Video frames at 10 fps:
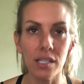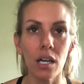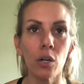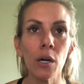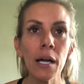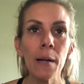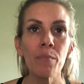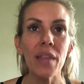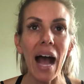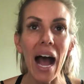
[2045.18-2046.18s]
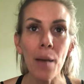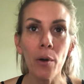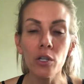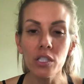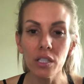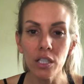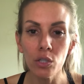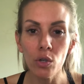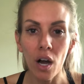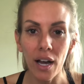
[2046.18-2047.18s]
So I personally do
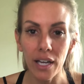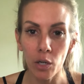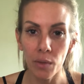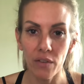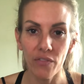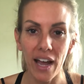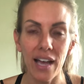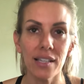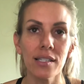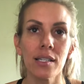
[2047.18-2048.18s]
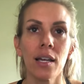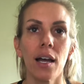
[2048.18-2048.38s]
not intermittent fast.